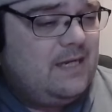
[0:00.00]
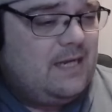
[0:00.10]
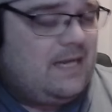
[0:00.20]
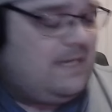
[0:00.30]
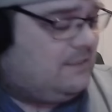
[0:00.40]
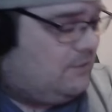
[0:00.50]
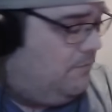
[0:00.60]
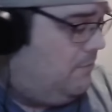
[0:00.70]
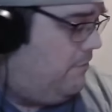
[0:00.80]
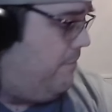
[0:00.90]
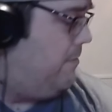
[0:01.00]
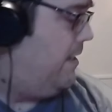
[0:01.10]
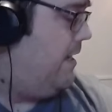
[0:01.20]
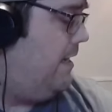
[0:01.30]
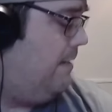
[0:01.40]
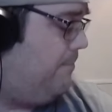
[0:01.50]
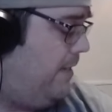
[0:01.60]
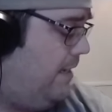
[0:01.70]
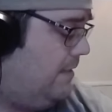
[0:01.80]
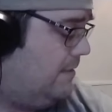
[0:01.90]
I don't know if I'm going to get any
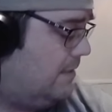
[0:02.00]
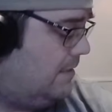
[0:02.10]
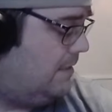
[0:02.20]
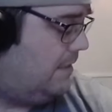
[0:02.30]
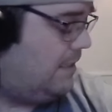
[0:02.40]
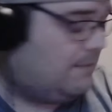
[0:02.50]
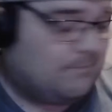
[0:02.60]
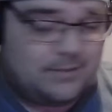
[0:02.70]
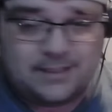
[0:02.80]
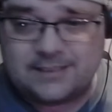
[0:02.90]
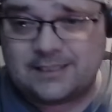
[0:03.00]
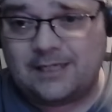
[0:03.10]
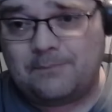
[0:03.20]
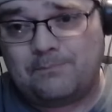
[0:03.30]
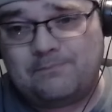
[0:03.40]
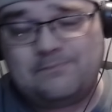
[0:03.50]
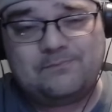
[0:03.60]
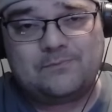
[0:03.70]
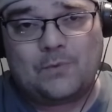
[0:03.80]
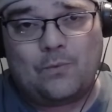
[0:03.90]
painting done tonight, but
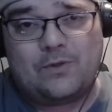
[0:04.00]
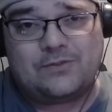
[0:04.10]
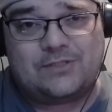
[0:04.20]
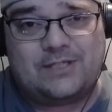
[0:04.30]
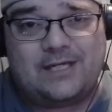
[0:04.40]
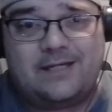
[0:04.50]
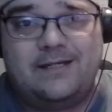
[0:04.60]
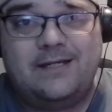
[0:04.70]
we'll see.